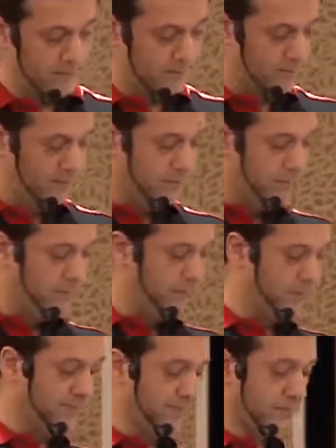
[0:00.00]

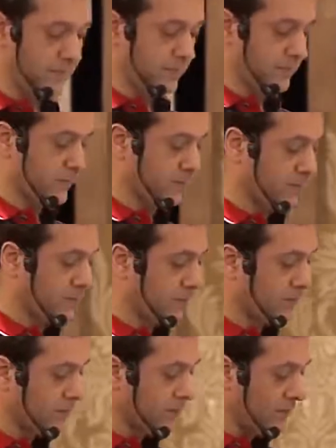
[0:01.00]

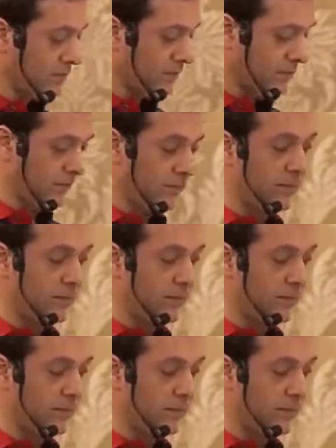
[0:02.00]
(silence)